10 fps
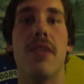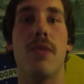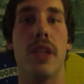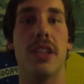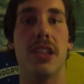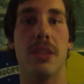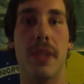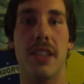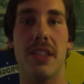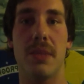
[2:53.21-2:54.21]
and when
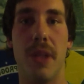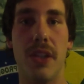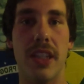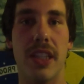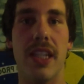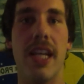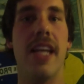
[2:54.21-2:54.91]
suspense is building,